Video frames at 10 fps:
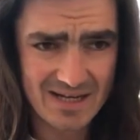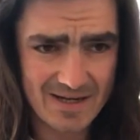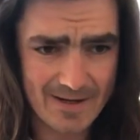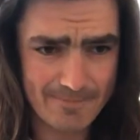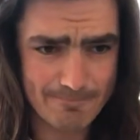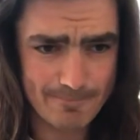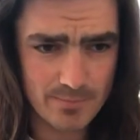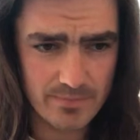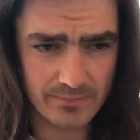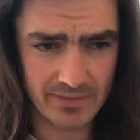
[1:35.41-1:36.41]

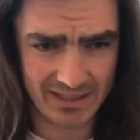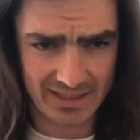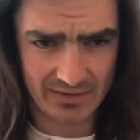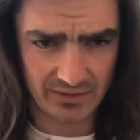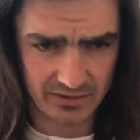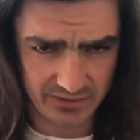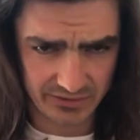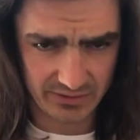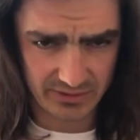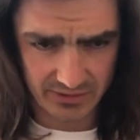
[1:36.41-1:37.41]
I get that
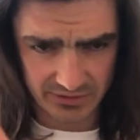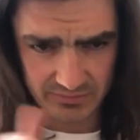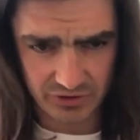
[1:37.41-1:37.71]
custom